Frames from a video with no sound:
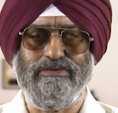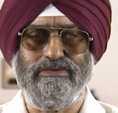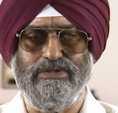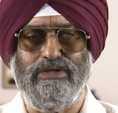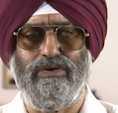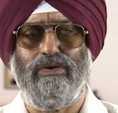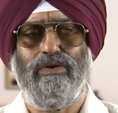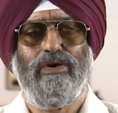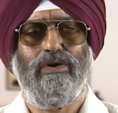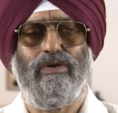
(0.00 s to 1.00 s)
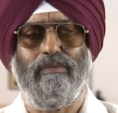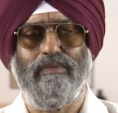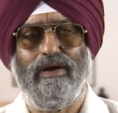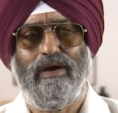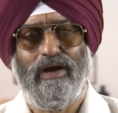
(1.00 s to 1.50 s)
0
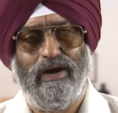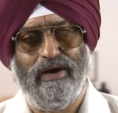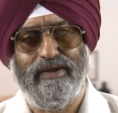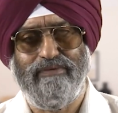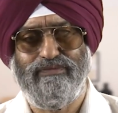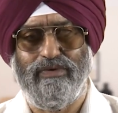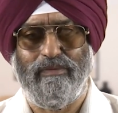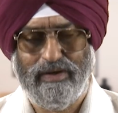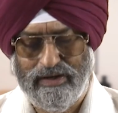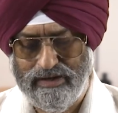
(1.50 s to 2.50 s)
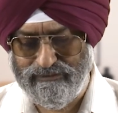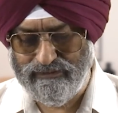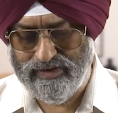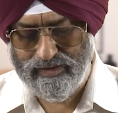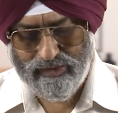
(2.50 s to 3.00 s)
comma r f comma
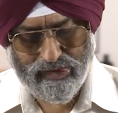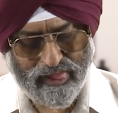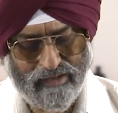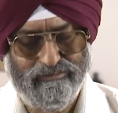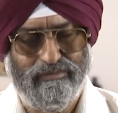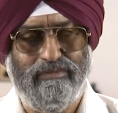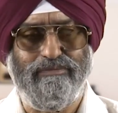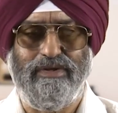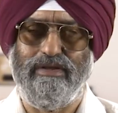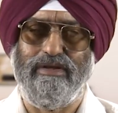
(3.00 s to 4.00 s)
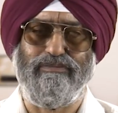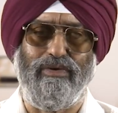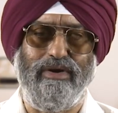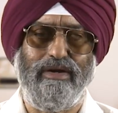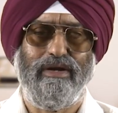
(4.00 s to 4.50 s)
alpha um, be the
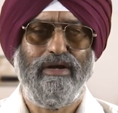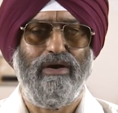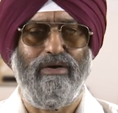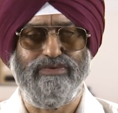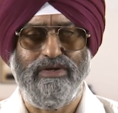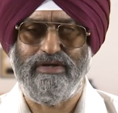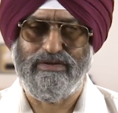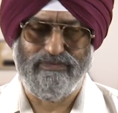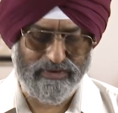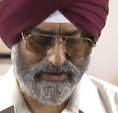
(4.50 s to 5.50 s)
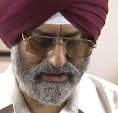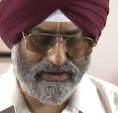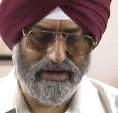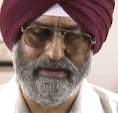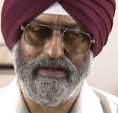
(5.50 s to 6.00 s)
point of the risk free rate
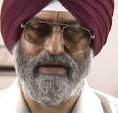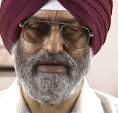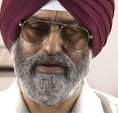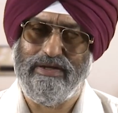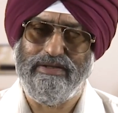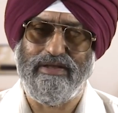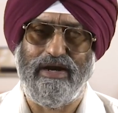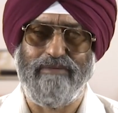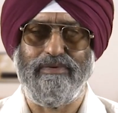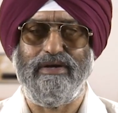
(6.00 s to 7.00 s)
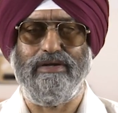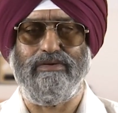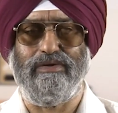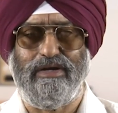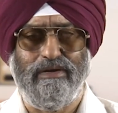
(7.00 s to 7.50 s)
at the in that
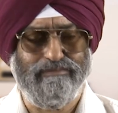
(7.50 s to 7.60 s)
particular